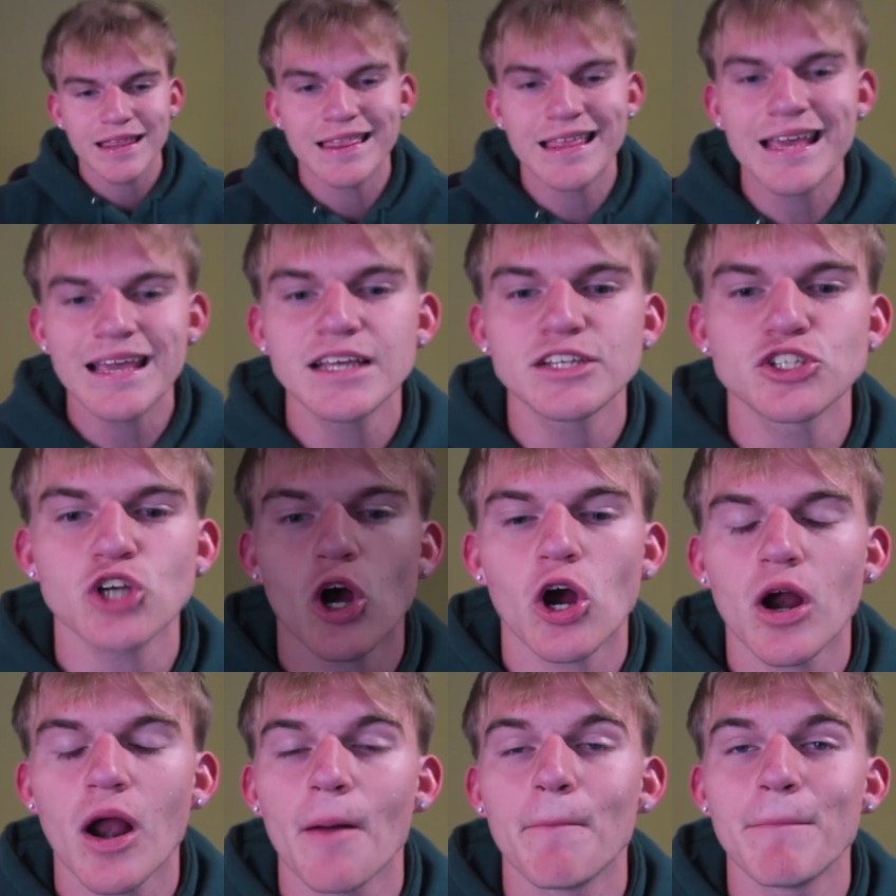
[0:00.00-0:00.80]
These
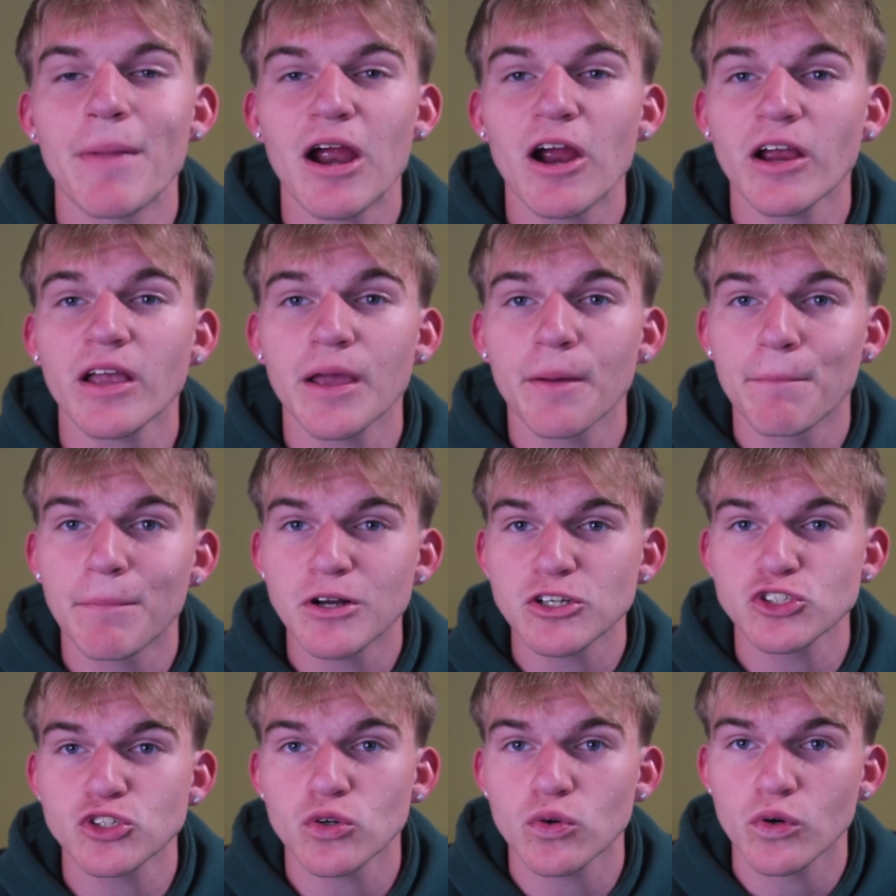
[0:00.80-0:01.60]
are American
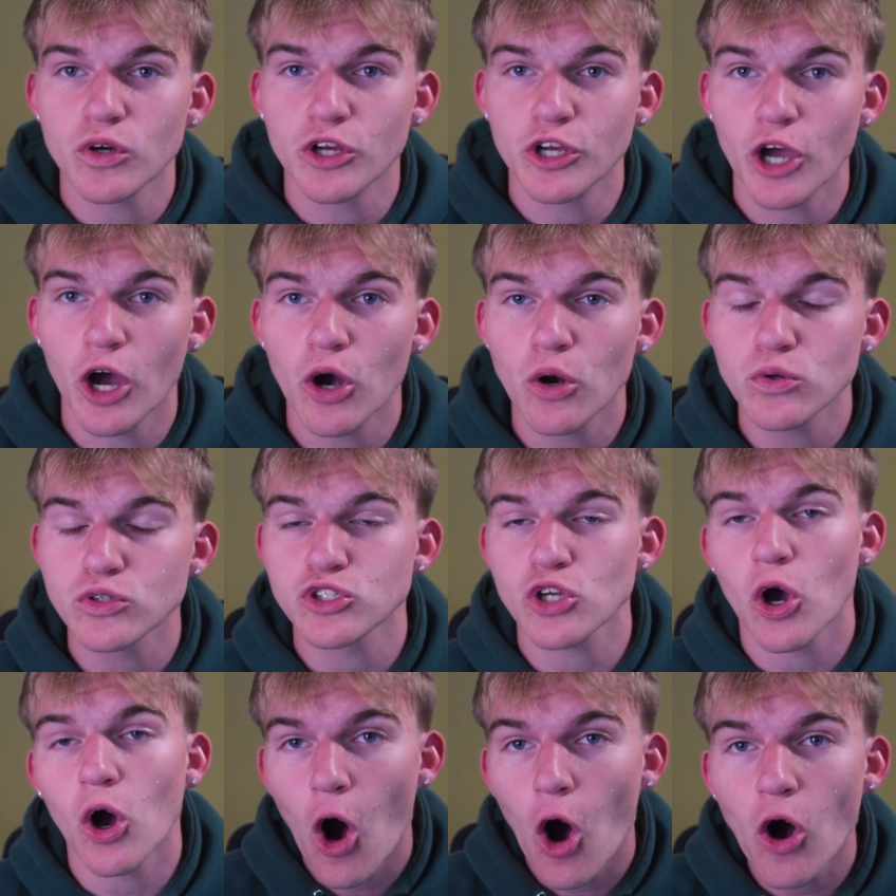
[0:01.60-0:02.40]
muscle
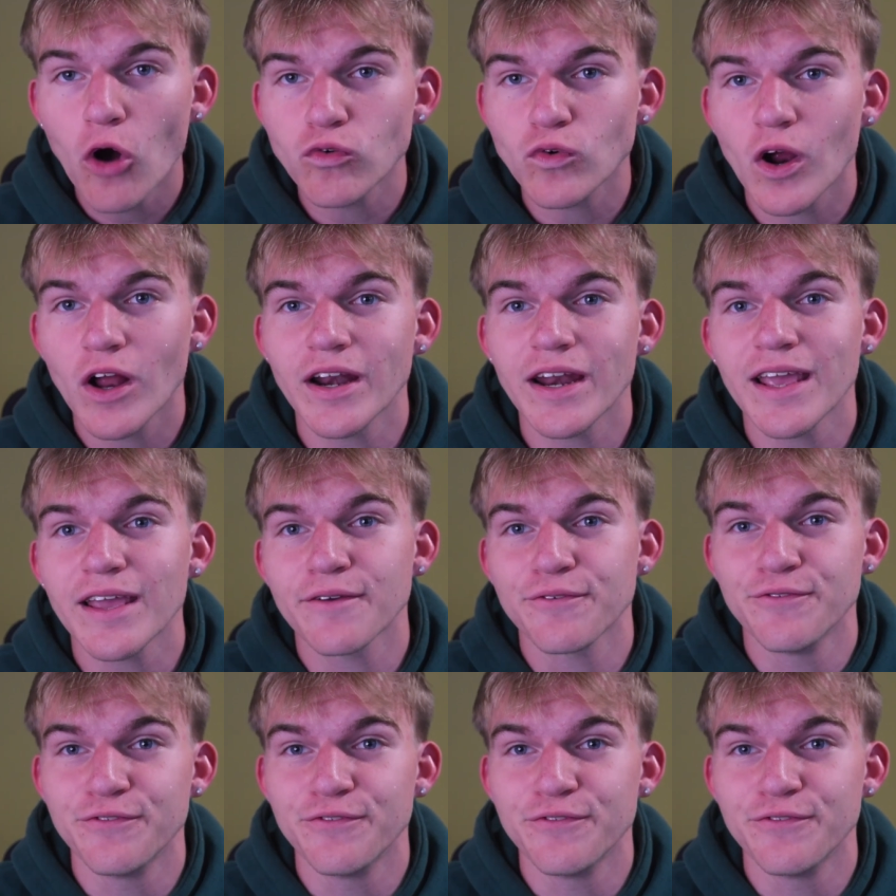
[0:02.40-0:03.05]
goats, all running